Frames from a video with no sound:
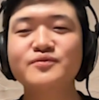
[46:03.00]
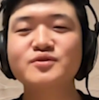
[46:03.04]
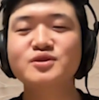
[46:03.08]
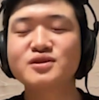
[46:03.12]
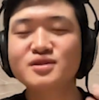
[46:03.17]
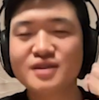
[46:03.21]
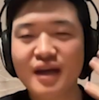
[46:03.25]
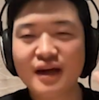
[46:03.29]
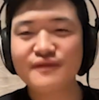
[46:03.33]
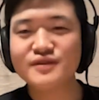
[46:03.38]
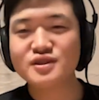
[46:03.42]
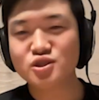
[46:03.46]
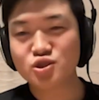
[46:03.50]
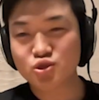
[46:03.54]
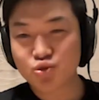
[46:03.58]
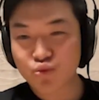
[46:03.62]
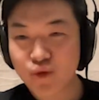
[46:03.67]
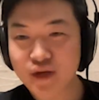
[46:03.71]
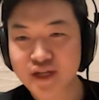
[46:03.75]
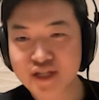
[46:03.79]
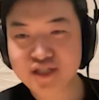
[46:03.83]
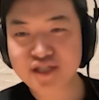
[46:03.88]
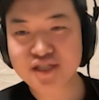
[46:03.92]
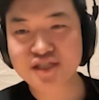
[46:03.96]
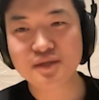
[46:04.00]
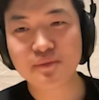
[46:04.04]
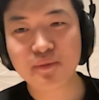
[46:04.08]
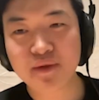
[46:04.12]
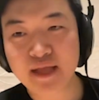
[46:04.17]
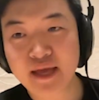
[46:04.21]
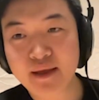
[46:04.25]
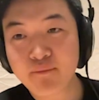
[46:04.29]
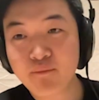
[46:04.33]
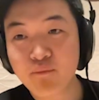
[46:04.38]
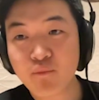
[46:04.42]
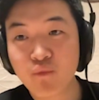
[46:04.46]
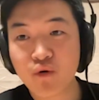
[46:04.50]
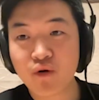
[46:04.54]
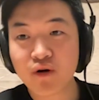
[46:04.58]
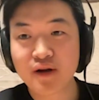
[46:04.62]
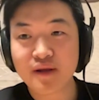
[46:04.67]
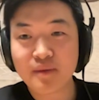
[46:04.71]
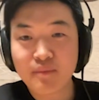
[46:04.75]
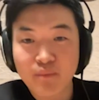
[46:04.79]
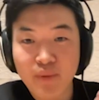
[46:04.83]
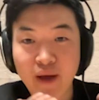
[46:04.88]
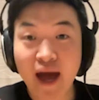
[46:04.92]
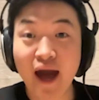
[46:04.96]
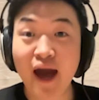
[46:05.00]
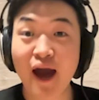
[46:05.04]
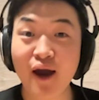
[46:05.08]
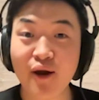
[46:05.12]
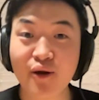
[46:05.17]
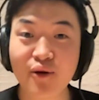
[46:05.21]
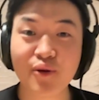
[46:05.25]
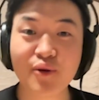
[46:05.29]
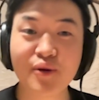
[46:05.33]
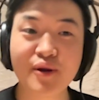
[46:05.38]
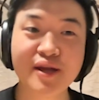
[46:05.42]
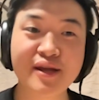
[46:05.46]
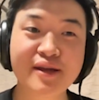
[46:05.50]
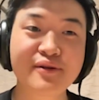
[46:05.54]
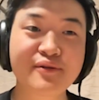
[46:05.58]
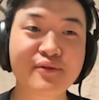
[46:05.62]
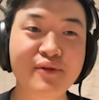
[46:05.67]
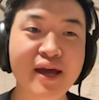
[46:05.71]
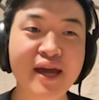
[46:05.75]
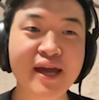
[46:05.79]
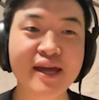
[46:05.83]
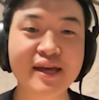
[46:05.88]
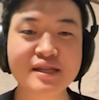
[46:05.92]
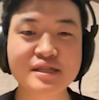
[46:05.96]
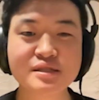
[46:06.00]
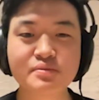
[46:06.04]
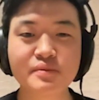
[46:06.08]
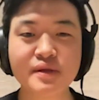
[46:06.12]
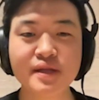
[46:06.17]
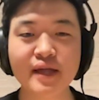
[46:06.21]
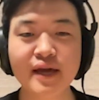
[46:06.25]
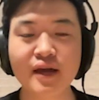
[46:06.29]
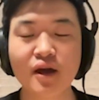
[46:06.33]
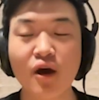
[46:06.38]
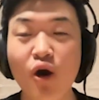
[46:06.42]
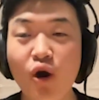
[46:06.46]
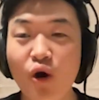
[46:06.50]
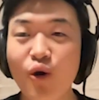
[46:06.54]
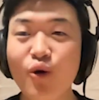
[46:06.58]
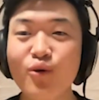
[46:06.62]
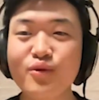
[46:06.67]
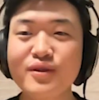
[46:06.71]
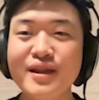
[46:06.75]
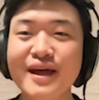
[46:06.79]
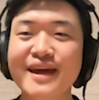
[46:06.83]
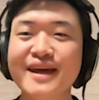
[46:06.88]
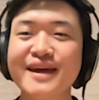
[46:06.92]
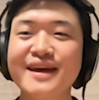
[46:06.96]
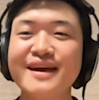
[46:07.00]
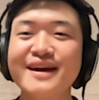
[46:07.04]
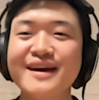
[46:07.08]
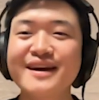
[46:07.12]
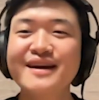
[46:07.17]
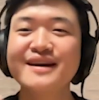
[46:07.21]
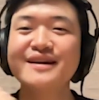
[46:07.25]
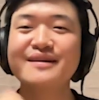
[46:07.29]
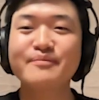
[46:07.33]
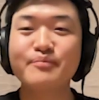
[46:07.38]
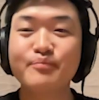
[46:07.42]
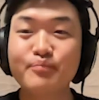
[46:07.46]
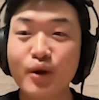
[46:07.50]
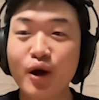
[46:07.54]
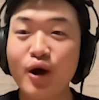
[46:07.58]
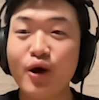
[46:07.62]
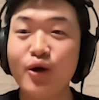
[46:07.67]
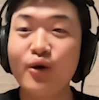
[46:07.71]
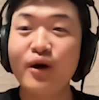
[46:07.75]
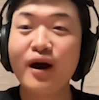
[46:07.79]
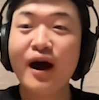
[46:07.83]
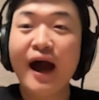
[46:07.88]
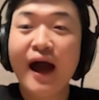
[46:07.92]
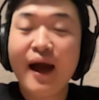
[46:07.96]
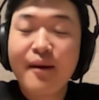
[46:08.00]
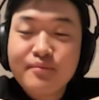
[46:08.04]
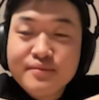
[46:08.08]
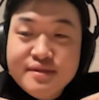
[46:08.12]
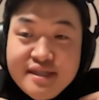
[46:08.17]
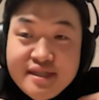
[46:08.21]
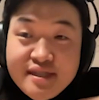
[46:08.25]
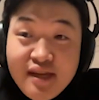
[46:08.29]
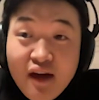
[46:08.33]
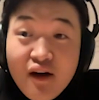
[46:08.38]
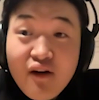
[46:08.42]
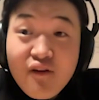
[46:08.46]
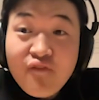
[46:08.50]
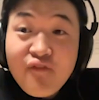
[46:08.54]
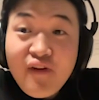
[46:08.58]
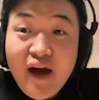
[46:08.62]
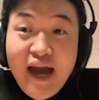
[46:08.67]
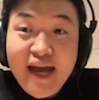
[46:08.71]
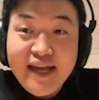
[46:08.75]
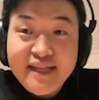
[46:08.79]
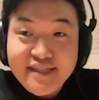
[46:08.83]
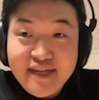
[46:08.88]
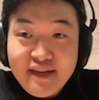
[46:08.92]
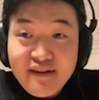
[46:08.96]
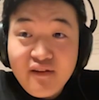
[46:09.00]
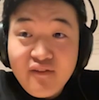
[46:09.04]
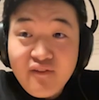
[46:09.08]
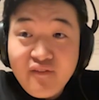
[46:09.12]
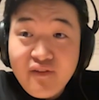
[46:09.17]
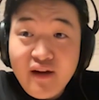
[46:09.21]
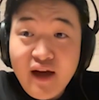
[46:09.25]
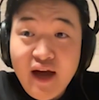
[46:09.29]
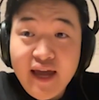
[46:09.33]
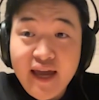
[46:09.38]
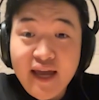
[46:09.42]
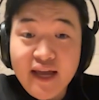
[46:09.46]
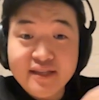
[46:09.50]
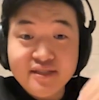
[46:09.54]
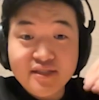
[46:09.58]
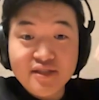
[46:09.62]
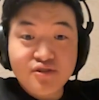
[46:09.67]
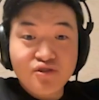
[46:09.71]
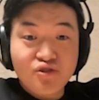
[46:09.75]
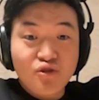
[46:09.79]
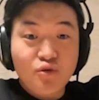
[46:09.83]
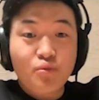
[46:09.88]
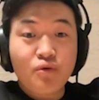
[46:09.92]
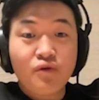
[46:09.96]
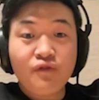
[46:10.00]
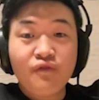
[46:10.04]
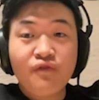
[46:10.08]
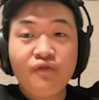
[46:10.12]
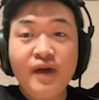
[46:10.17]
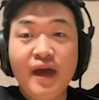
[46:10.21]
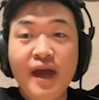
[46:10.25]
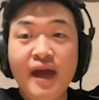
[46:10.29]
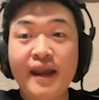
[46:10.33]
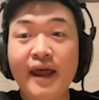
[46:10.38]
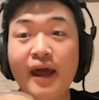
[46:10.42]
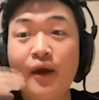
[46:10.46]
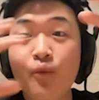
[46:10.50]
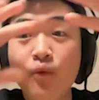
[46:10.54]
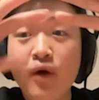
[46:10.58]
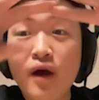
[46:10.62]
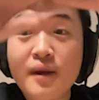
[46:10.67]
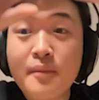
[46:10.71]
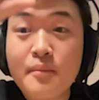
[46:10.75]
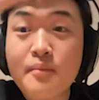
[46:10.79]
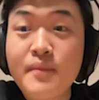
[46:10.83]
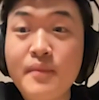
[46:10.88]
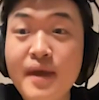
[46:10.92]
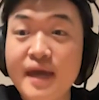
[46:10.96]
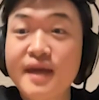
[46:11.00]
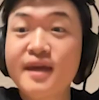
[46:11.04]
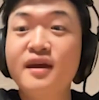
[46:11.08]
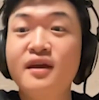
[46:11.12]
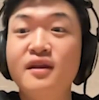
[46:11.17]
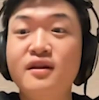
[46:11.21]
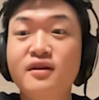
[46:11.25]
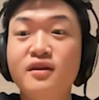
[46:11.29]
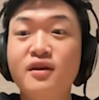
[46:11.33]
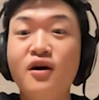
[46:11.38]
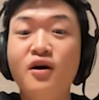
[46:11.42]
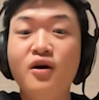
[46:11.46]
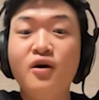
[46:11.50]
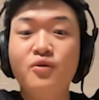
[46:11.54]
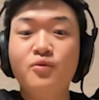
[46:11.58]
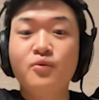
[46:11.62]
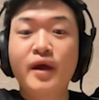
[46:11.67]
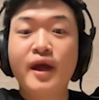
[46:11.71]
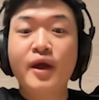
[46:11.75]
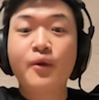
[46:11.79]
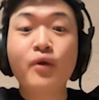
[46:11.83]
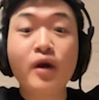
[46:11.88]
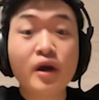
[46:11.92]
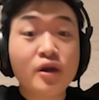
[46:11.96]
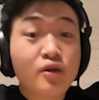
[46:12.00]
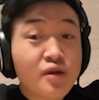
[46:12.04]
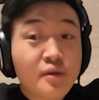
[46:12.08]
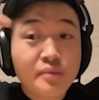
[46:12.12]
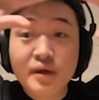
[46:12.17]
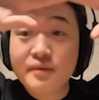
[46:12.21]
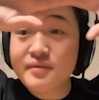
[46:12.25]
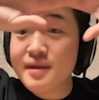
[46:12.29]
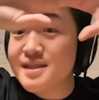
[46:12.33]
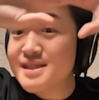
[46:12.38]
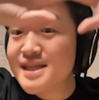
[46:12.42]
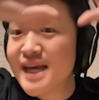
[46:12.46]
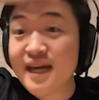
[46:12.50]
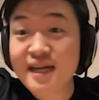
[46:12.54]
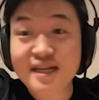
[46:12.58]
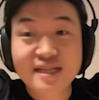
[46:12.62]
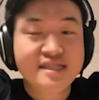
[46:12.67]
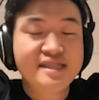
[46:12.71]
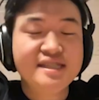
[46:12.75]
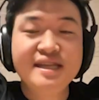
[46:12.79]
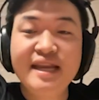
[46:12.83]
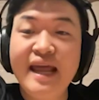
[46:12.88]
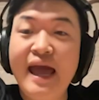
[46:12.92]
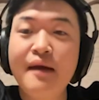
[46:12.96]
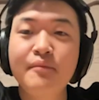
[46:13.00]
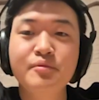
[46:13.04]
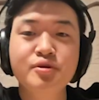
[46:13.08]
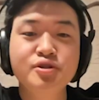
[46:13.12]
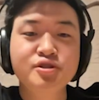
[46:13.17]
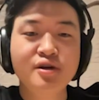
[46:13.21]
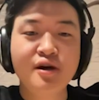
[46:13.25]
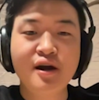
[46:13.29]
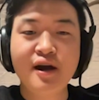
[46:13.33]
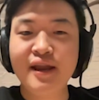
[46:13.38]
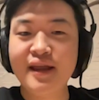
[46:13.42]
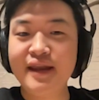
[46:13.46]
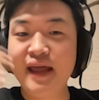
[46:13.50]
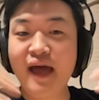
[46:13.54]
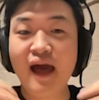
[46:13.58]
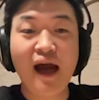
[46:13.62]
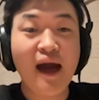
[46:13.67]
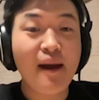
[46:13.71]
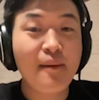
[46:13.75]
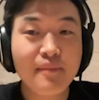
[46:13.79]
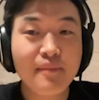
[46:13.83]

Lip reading: kind of switch it to be like more empowering, right? It's be like, oh, like, bro, I'm self-identifying as a super fan. I want to make it known, right? I want you to be able to take a snapshot and I'm